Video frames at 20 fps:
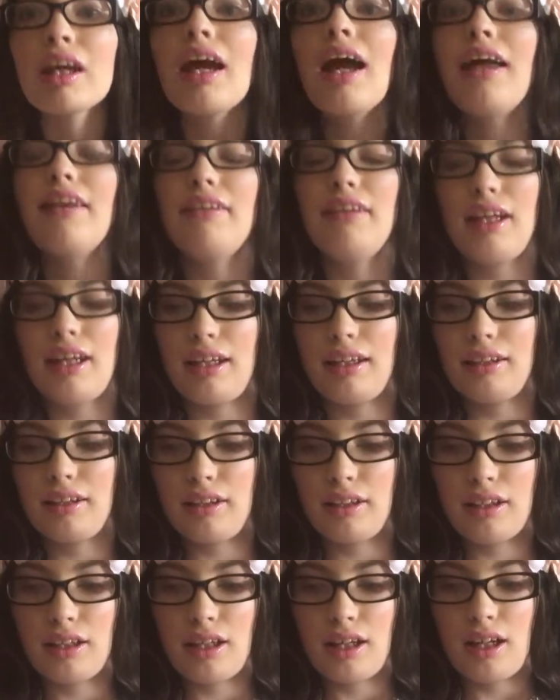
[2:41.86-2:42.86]
And then
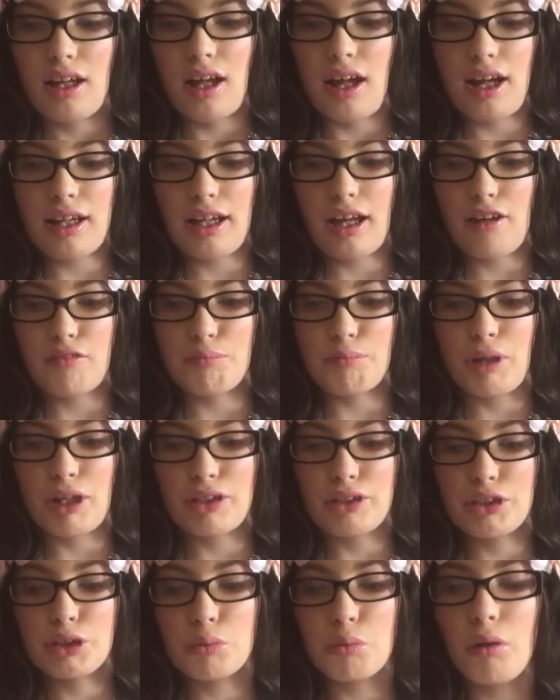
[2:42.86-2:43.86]
I have my
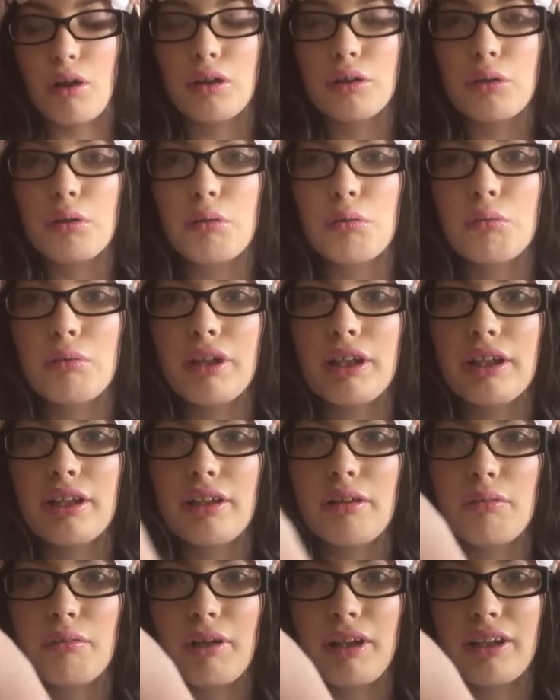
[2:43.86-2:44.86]
swan
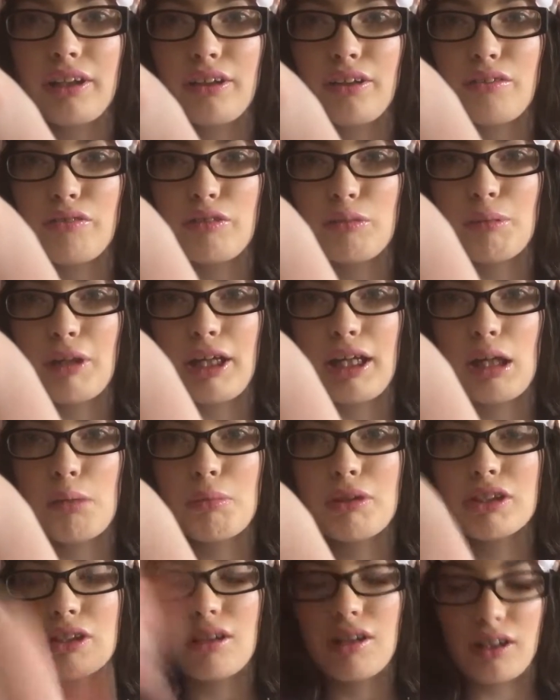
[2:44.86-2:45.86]
ring right here from
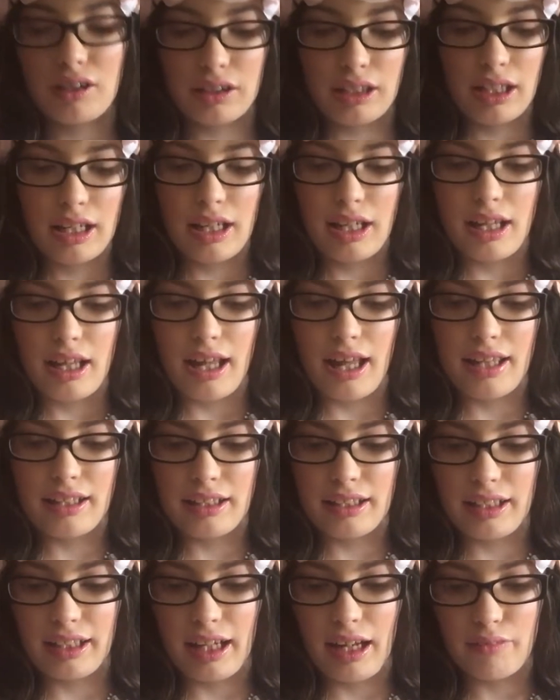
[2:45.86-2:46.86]
Amazon. And
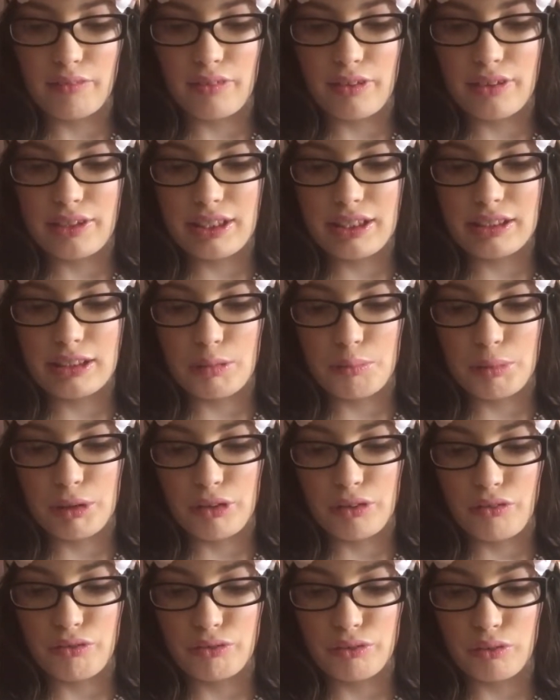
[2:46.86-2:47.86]
then I have these
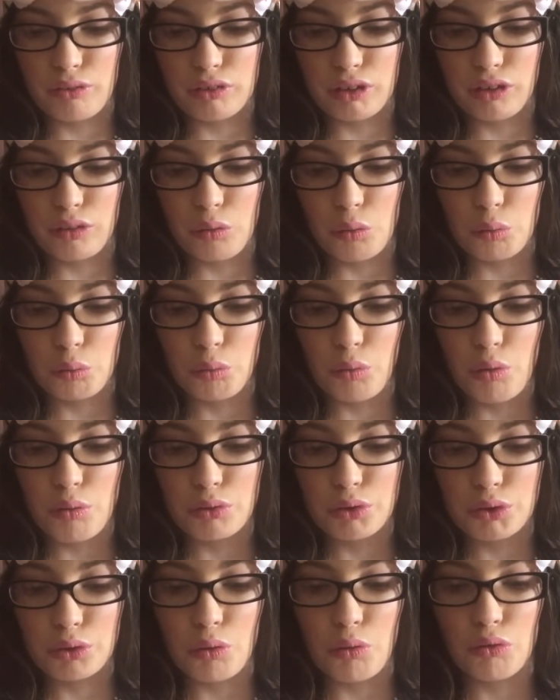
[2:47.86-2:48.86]
beautiful little
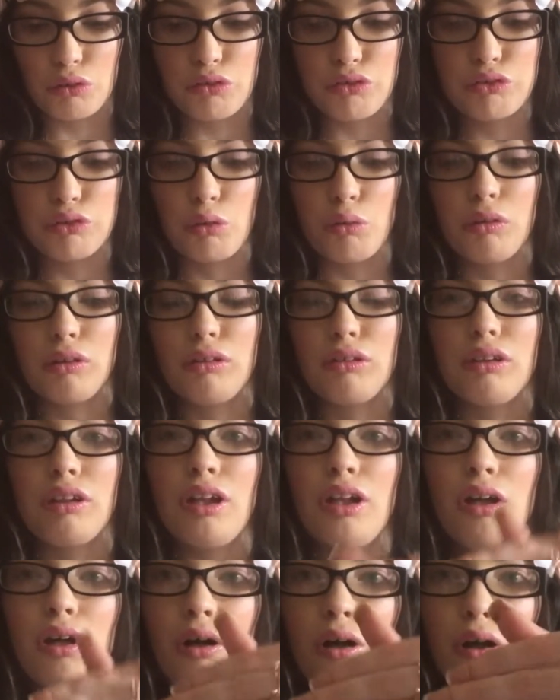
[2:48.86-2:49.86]
rose gold floral
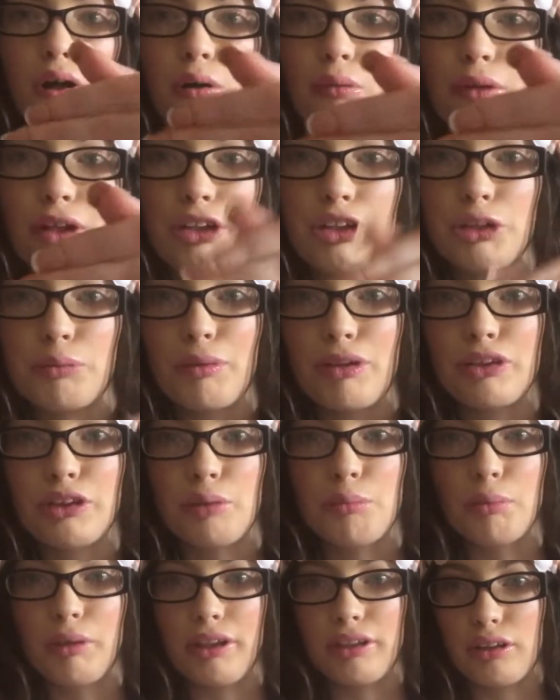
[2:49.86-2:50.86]
arrangement
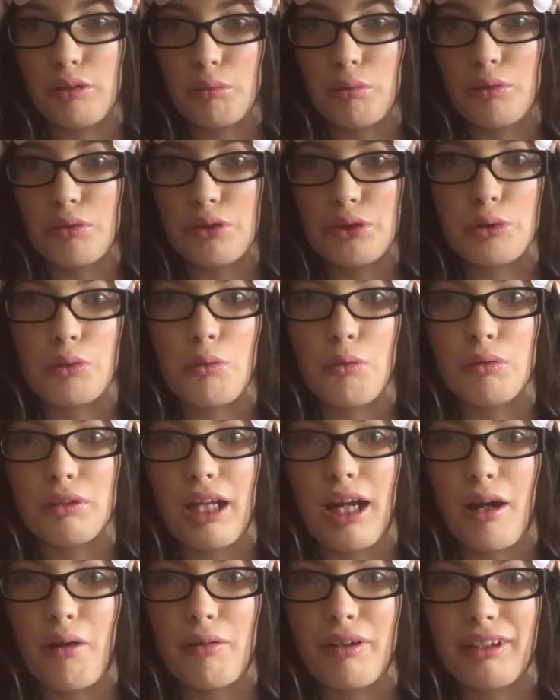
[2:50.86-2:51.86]
to bring the rose gold
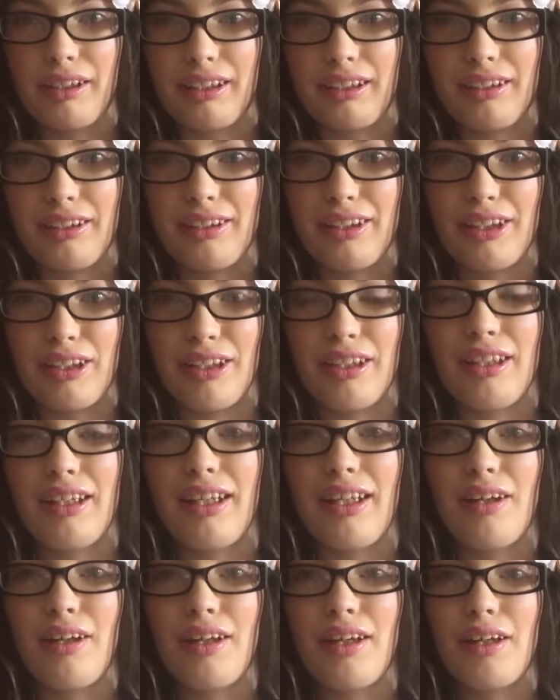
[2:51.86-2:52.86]
out in
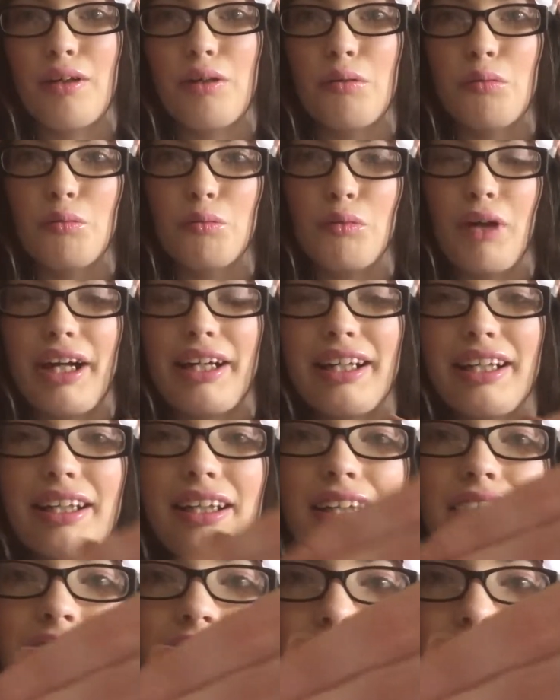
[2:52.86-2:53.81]
the writing